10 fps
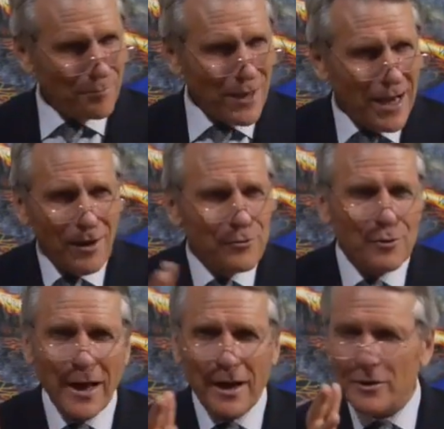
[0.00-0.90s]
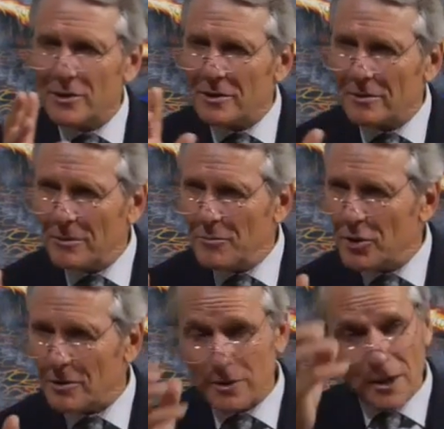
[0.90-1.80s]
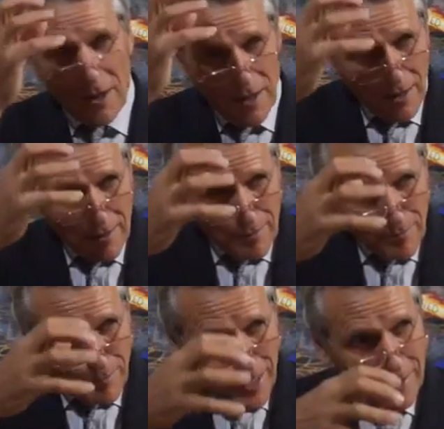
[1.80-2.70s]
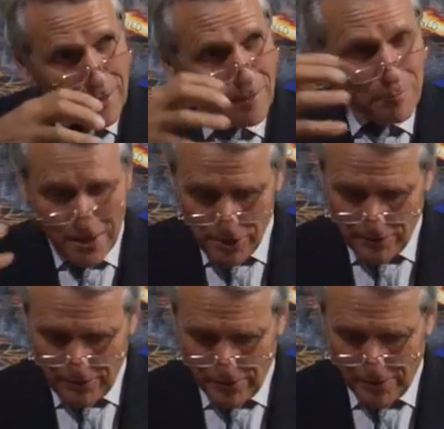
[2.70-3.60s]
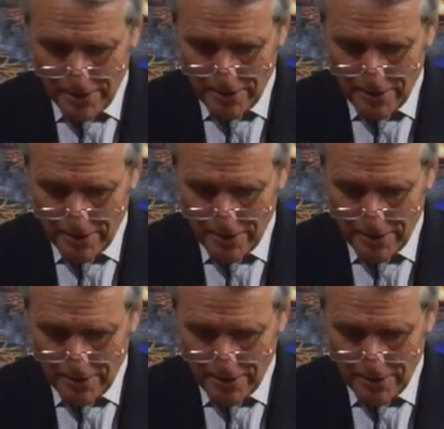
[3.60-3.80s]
Powerful how the scriptures paint the picture for